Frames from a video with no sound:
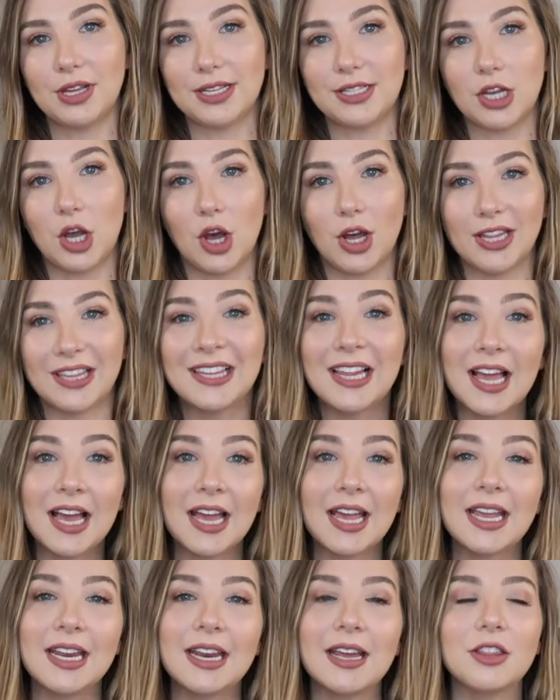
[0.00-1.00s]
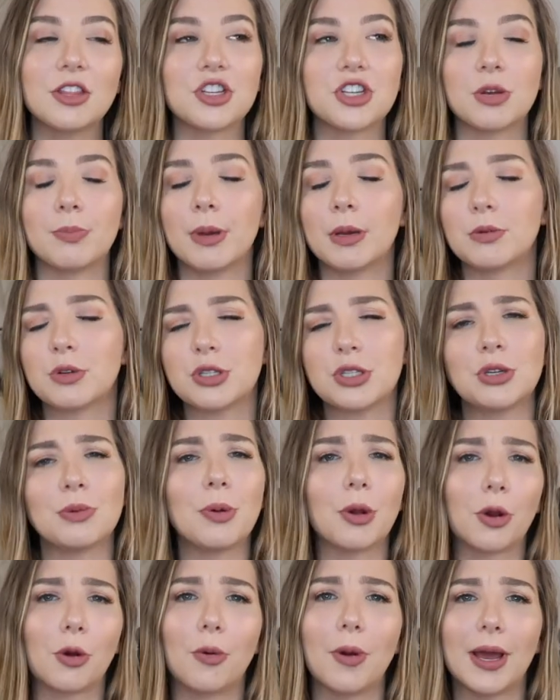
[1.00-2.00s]
this online. The shipping was
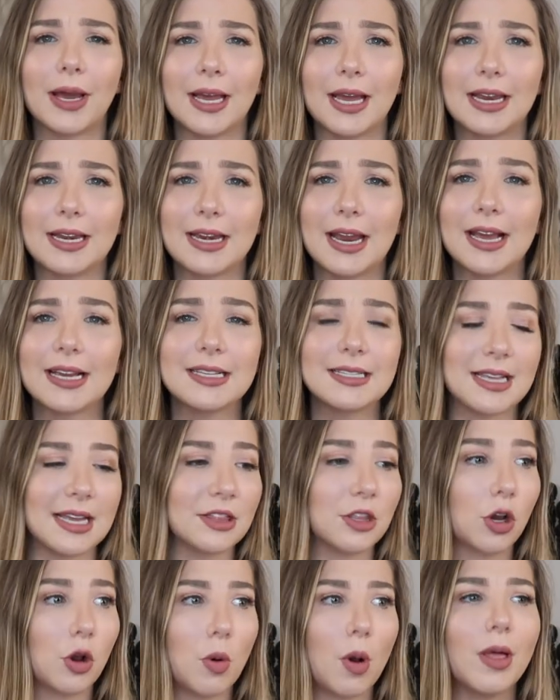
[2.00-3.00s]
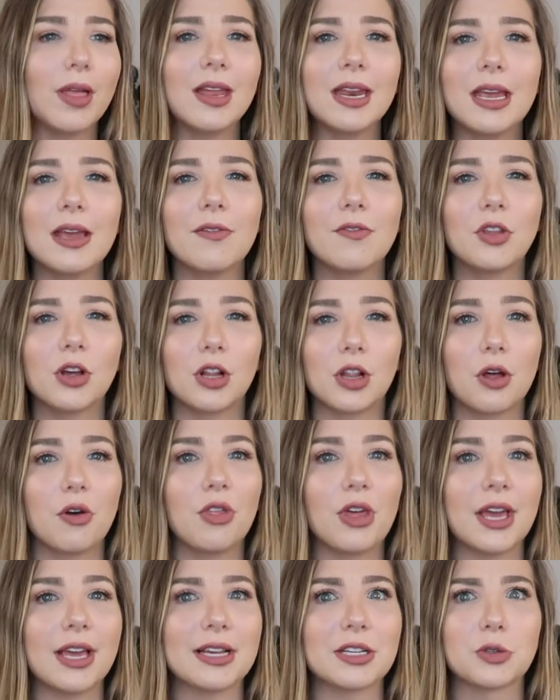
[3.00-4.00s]
super quick and nice and the quality of the
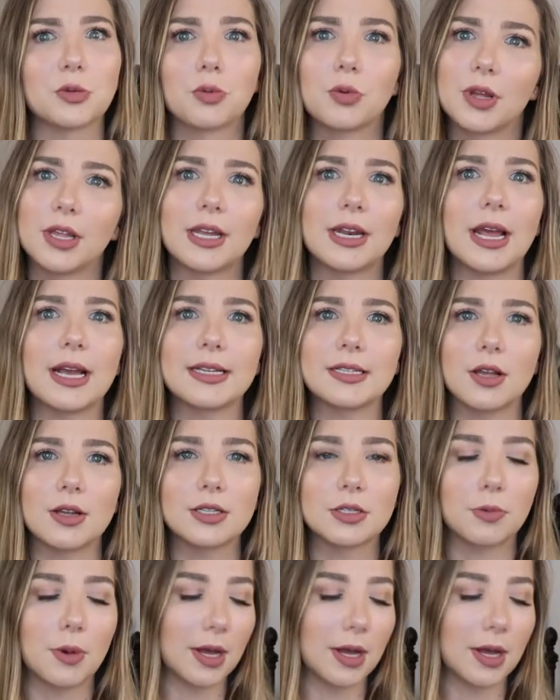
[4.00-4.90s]
clothing is really nice as